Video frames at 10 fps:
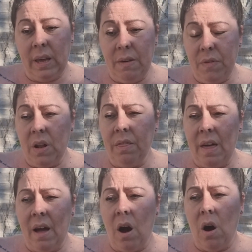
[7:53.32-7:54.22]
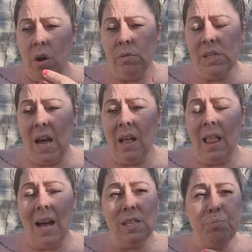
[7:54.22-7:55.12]
Given that our
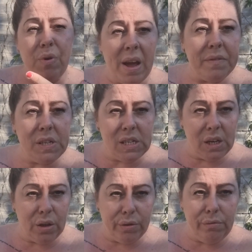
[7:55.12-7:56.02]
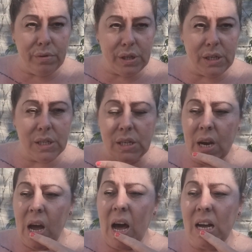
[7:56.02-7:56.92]
hotel had breakfast included,
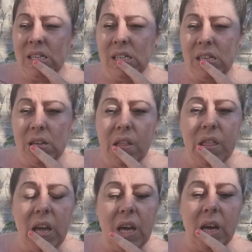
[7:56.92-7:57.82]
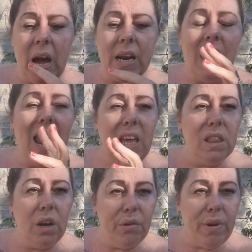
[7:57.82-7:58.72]
I still think, and I like
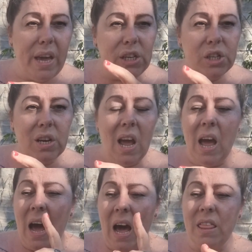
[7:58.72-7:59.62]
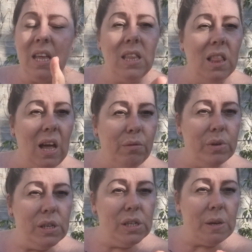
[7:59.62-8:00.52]
the location, I think that
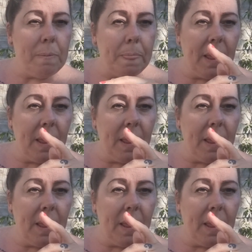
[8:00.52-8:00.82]
was